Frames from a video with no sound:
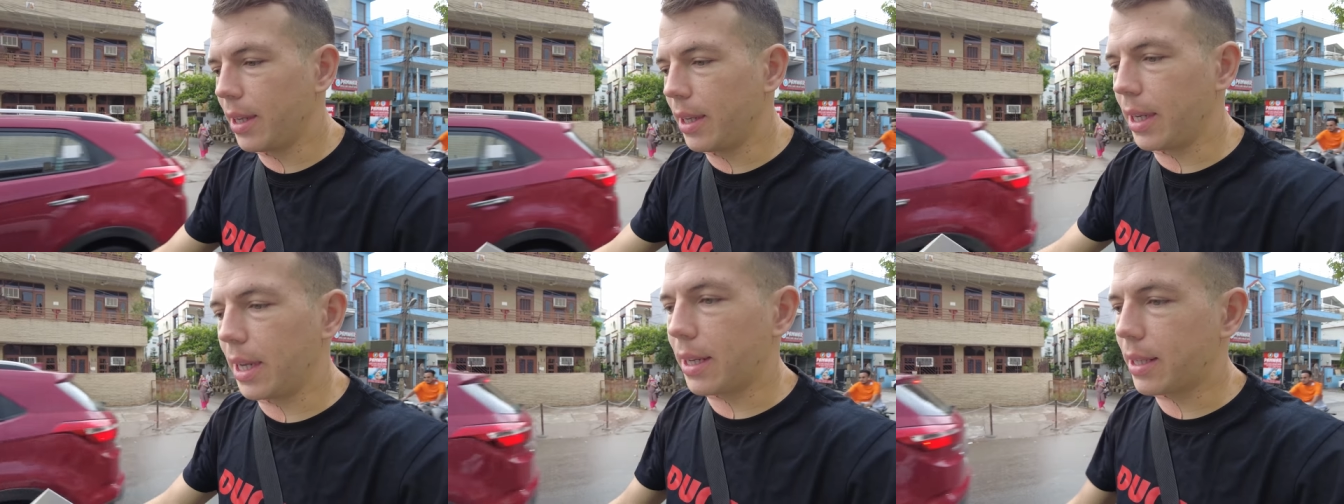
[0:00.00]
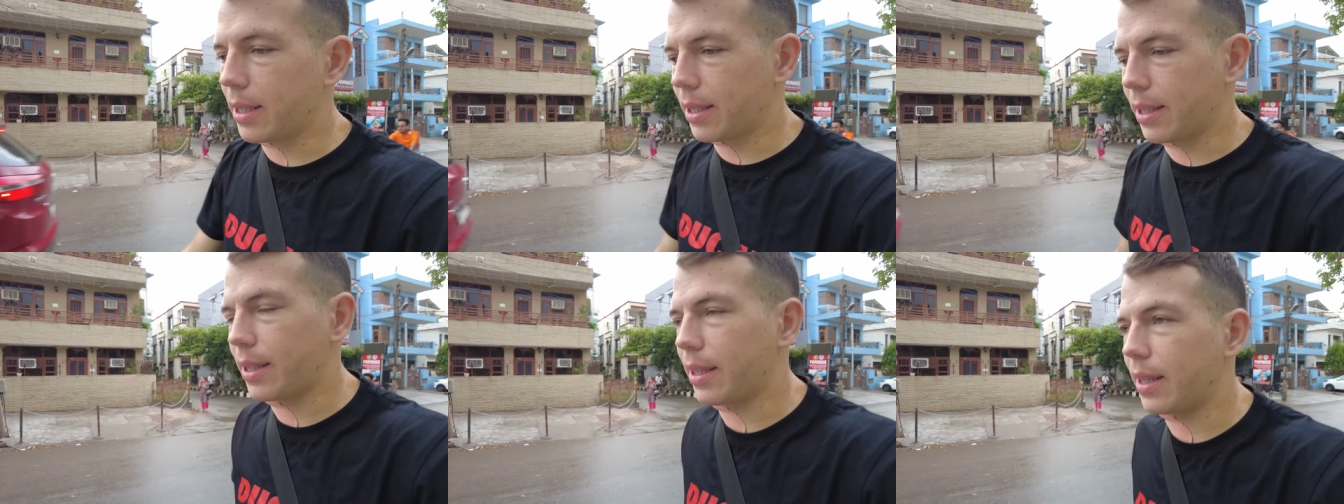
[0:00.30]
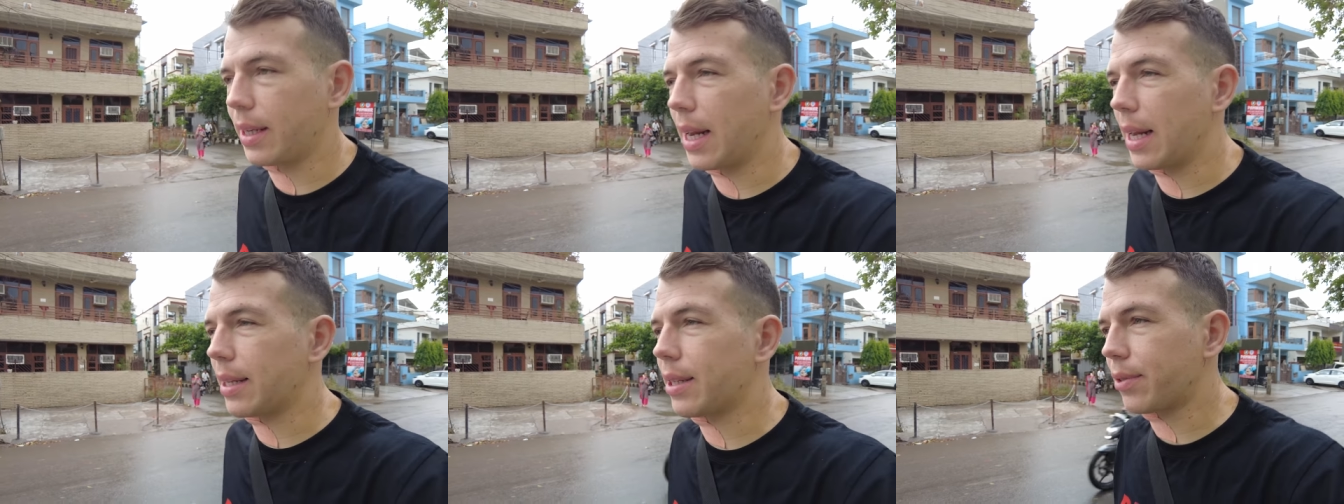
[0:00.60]
That's,
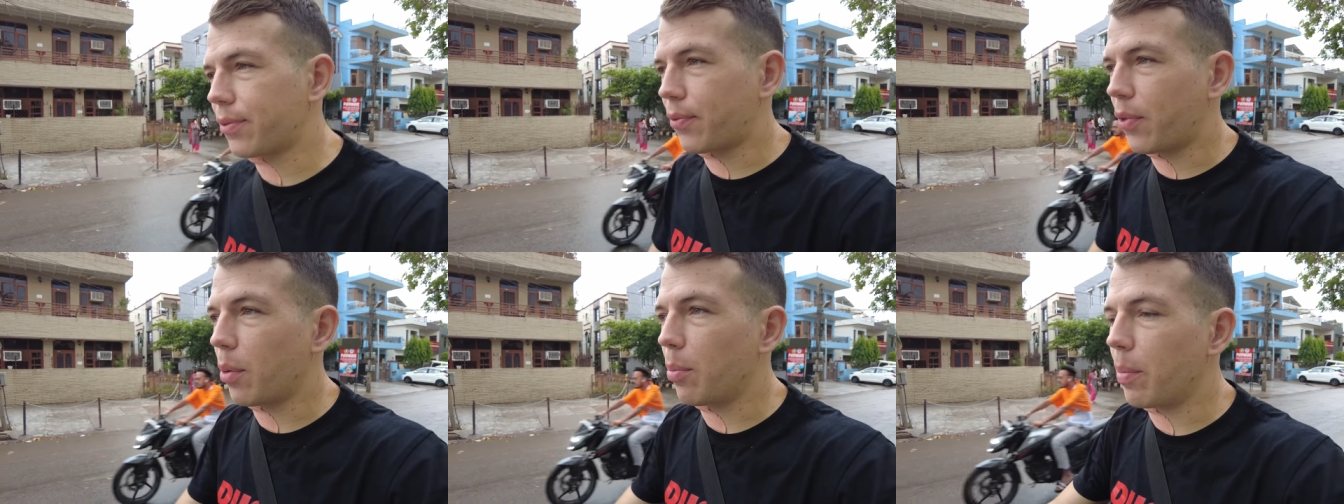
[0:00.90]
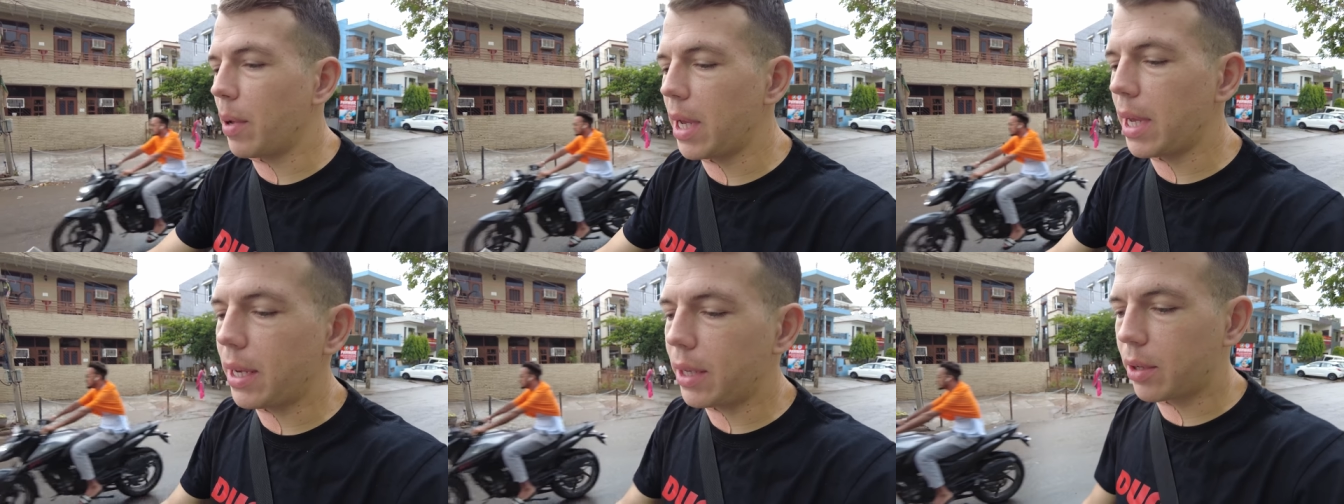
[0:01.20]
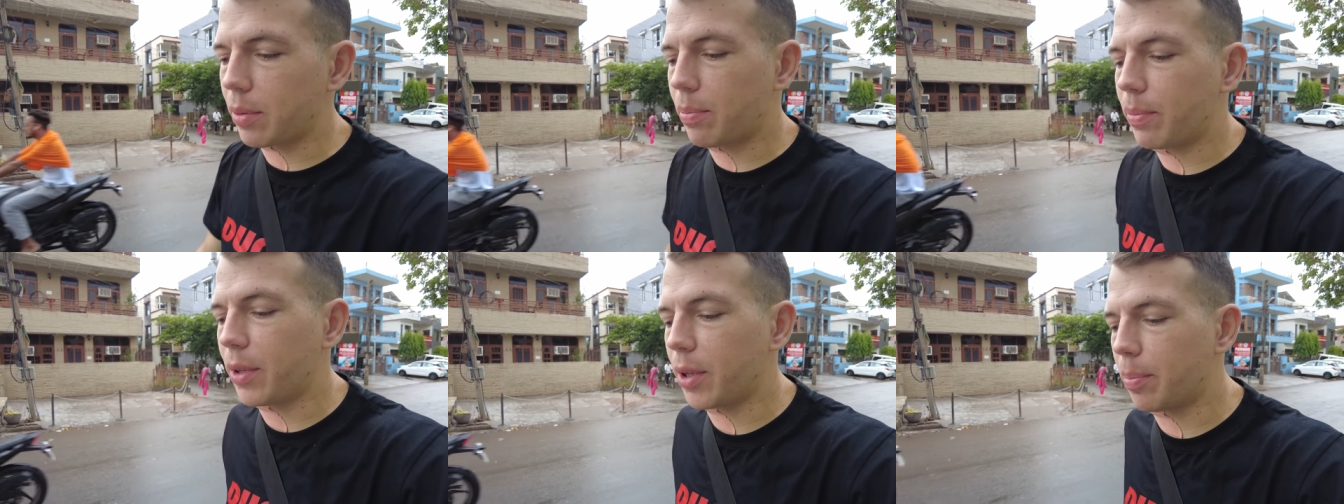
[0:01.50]
that's for me
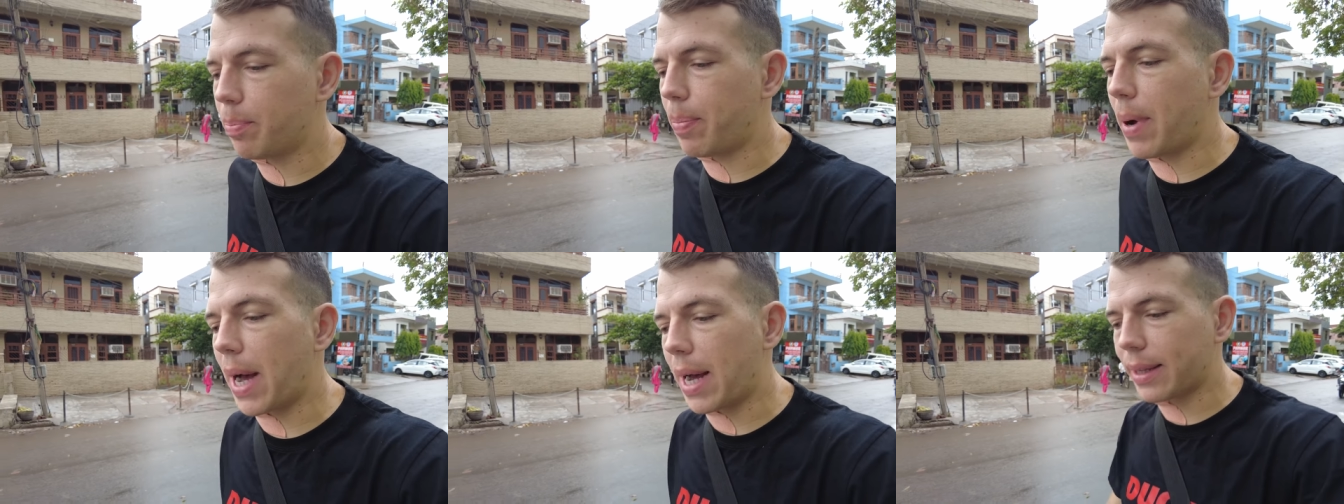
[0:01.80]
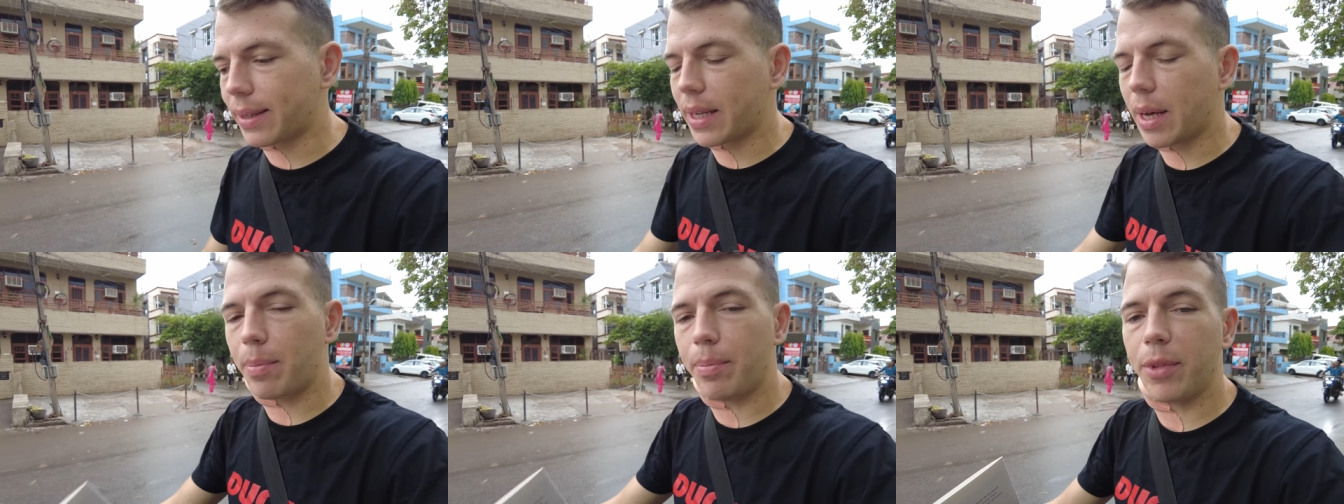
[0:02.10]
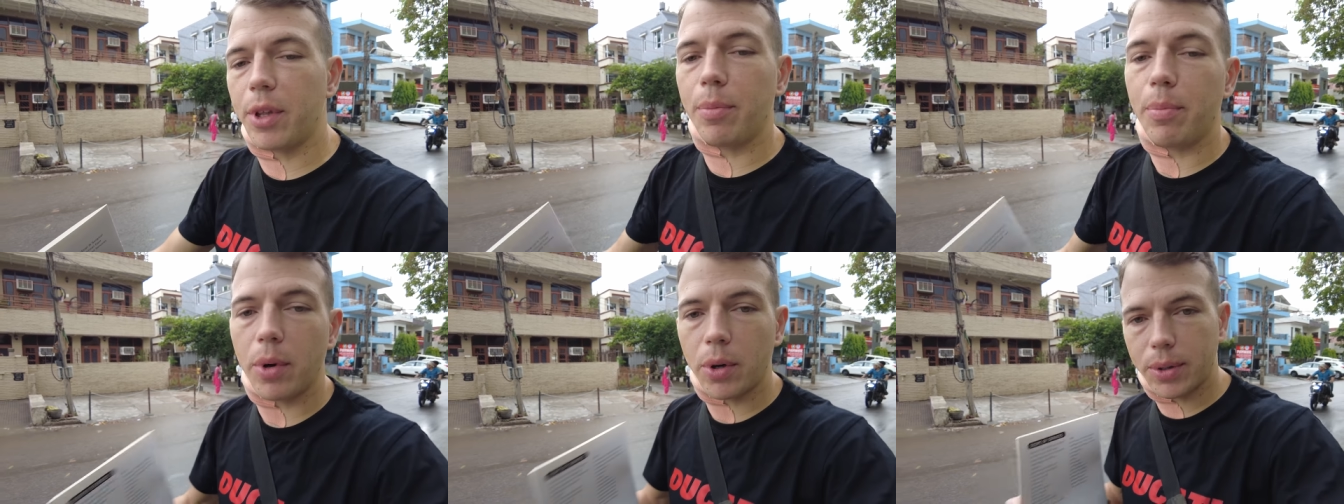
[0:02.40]
the, the part I'm
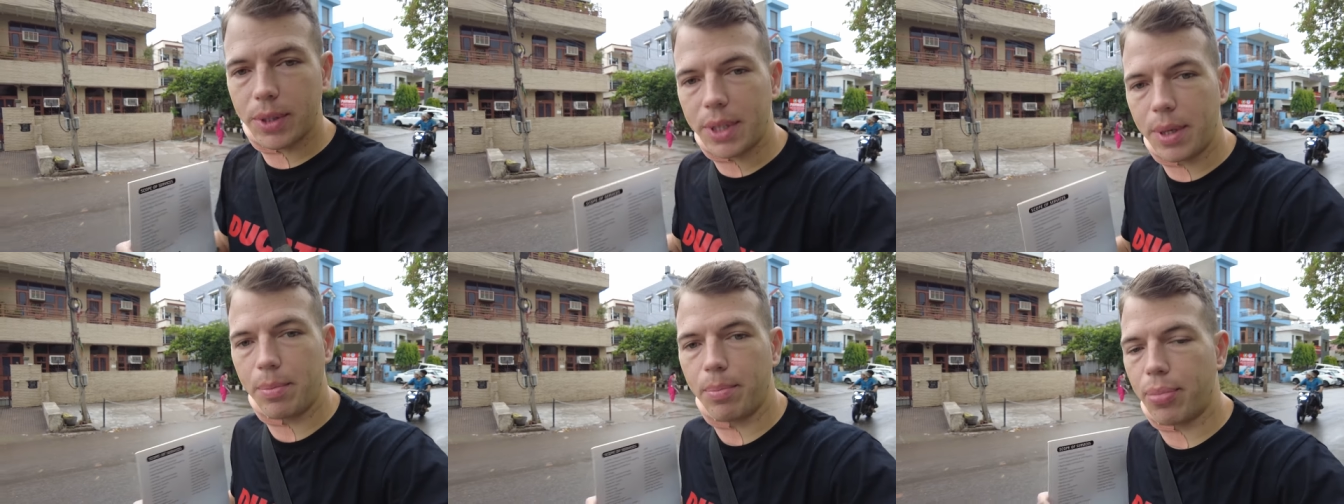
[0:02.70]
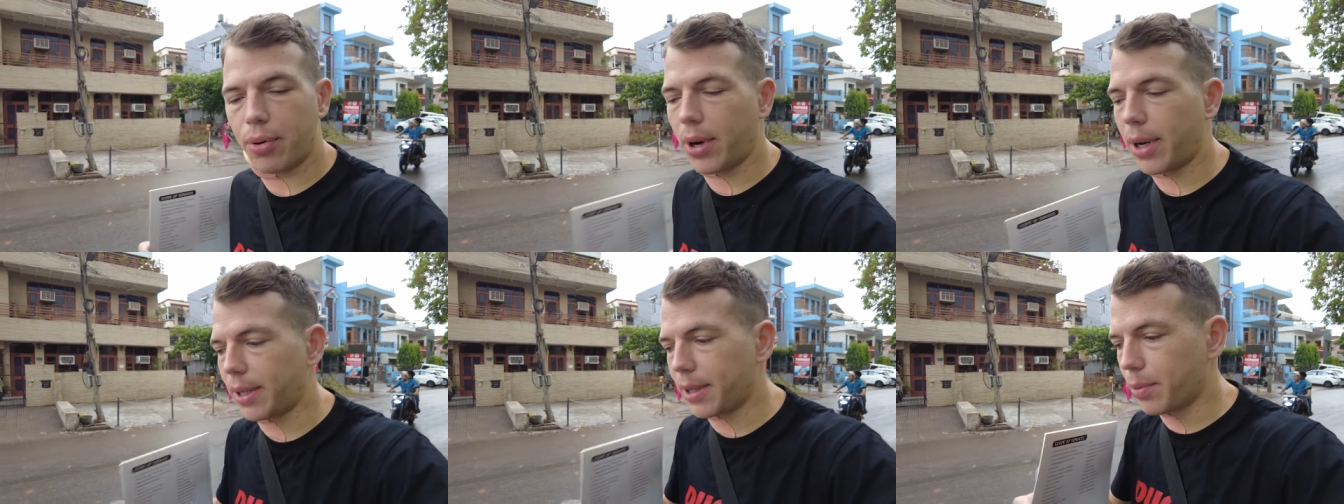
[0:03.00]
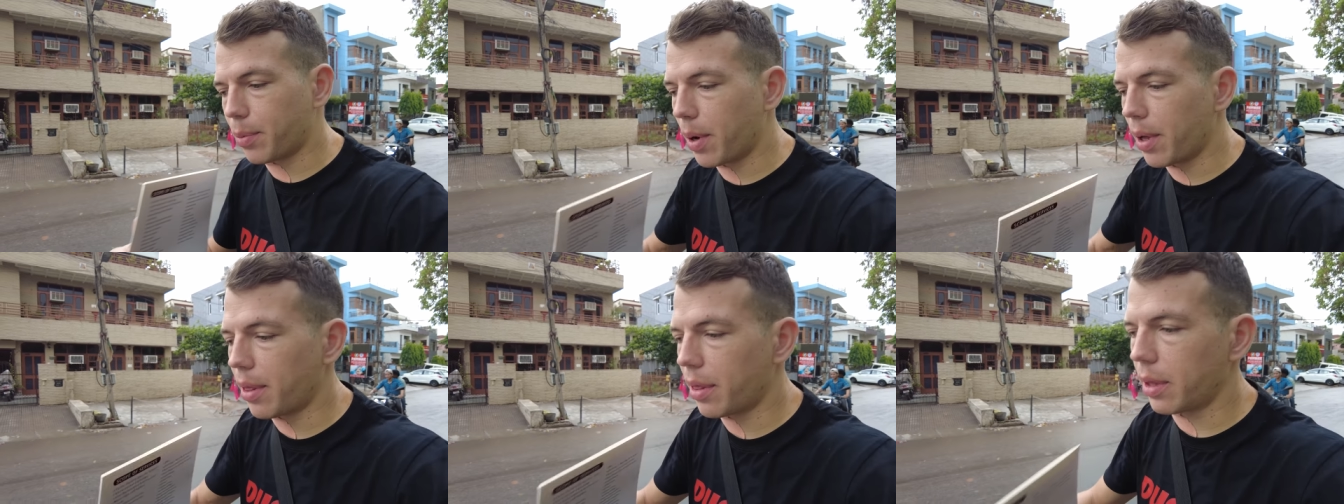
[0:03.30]
the most
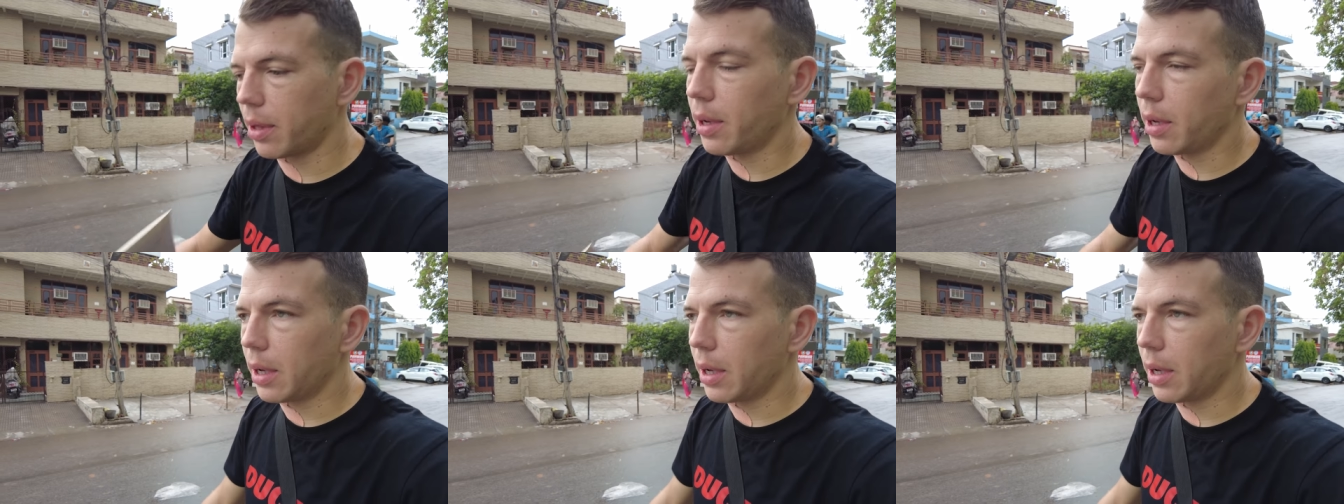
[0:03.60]
impressed with